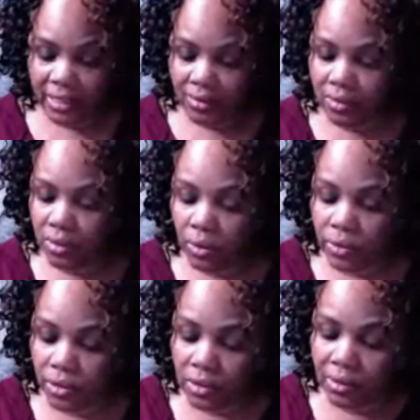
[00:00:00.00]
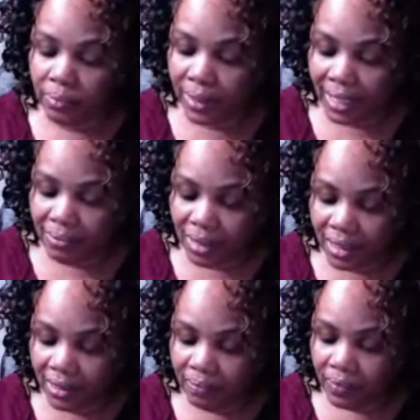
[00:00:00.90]
rate, no, you're going to pay
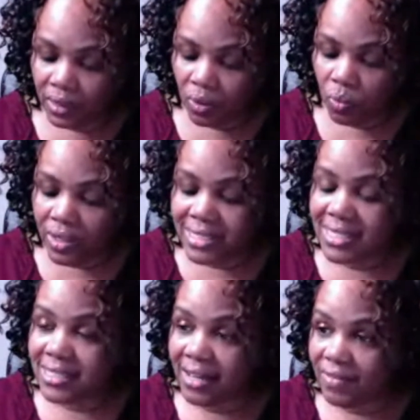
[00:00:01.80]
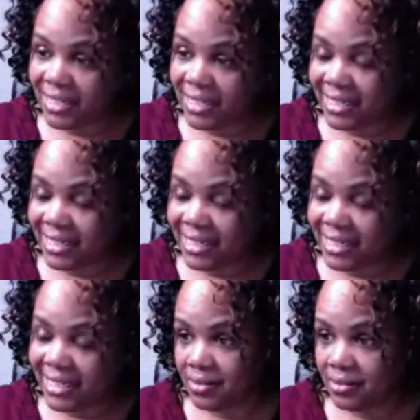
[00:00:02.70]
me 178.
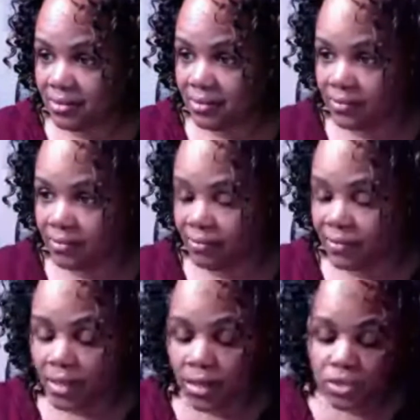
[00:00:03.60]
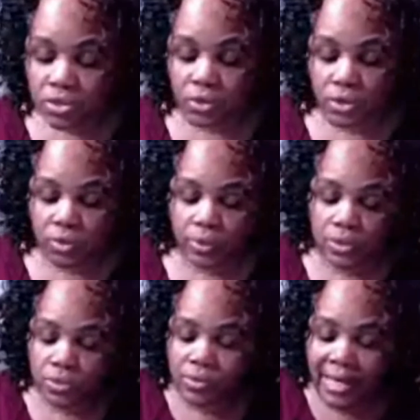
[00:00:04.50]
So you
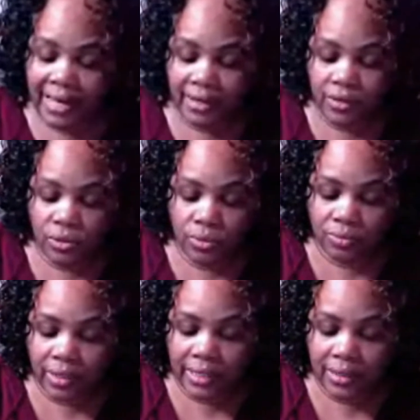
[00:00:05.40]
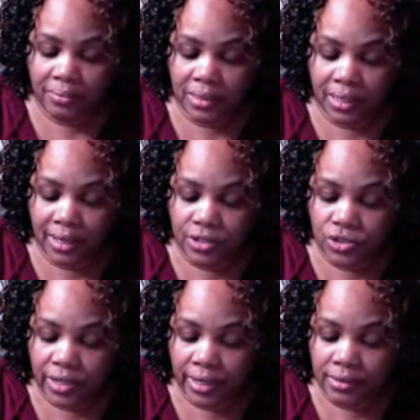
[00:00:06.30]
would do that. You would write up the
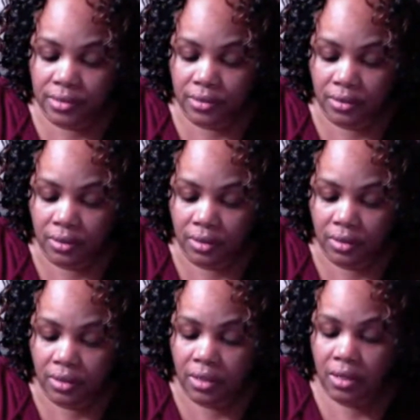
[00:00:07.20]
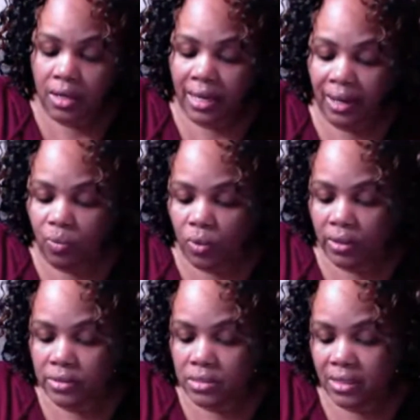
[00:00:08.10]
contract at
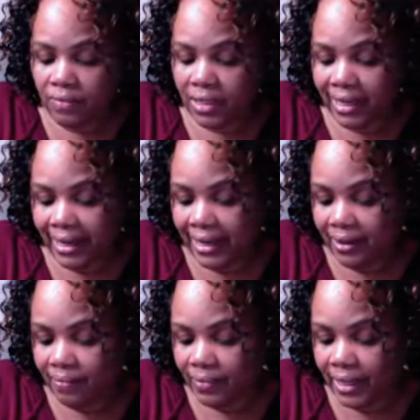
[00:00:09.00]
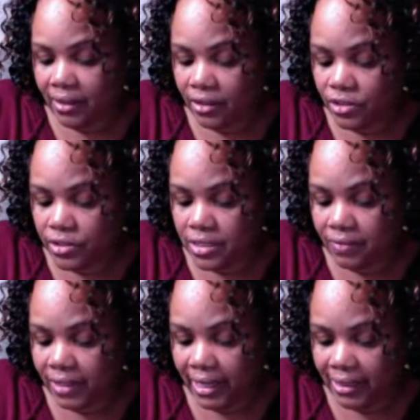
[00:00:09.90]
178, at
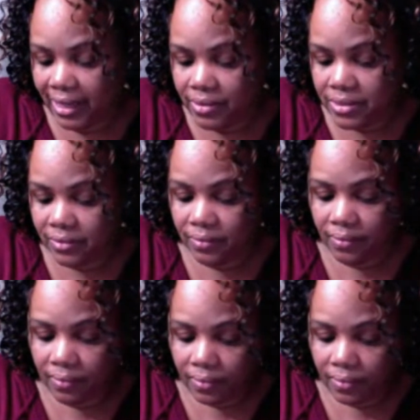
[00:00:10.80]
178,000.